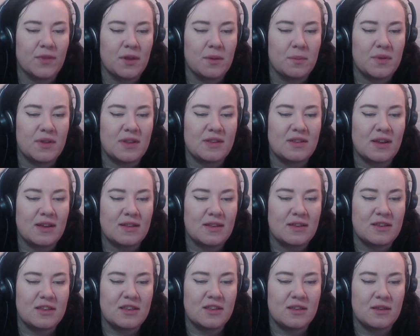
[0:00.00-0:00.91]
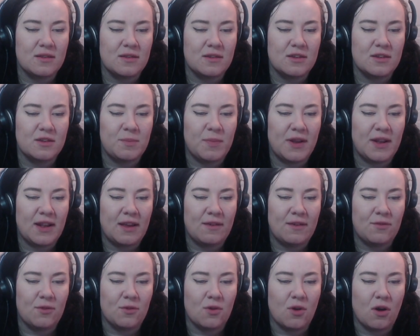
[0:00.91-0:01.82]
But there's like this split
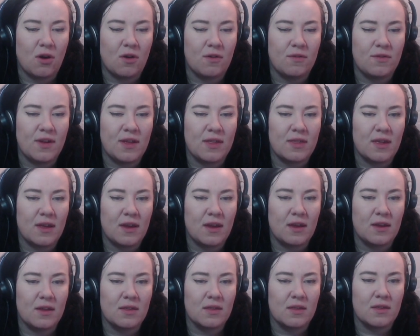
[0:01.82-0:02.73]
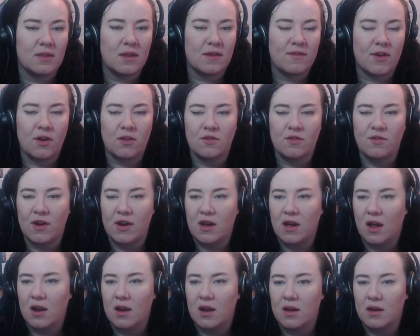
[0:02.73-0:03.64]
level coffee thing. Have I got the right
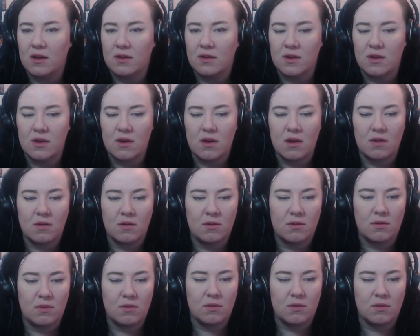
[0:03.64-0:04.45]
colour? No.